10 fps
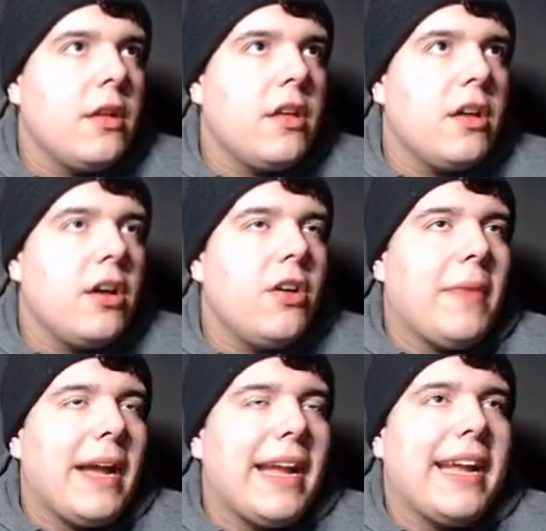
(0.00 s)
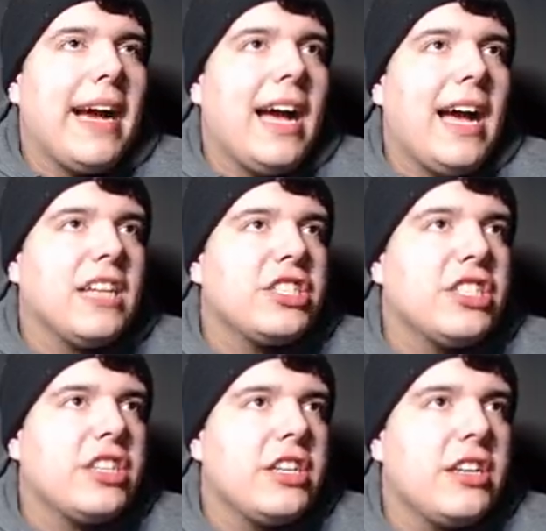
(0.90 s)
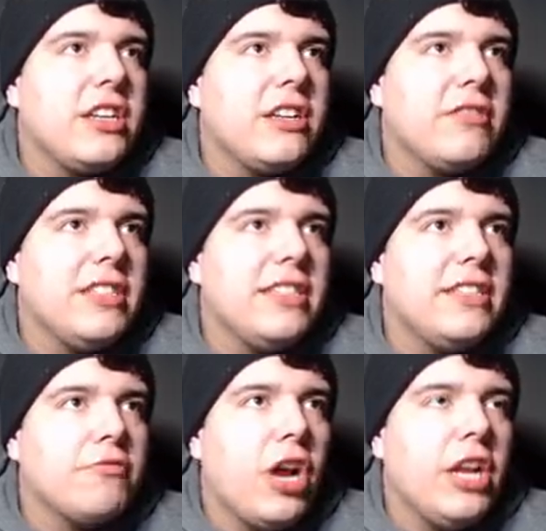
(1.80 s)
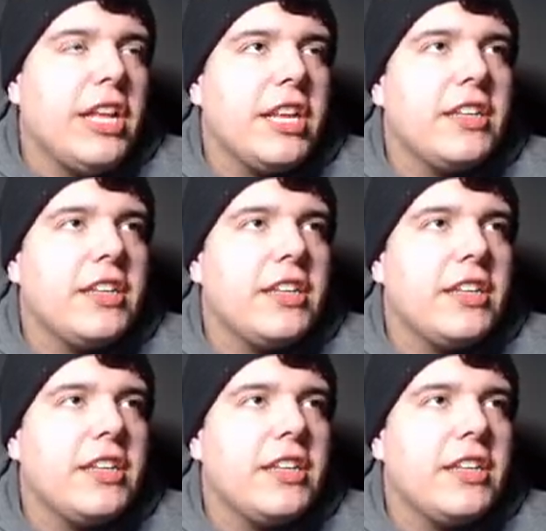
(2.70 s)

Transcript: Oh my gosh! What is he running?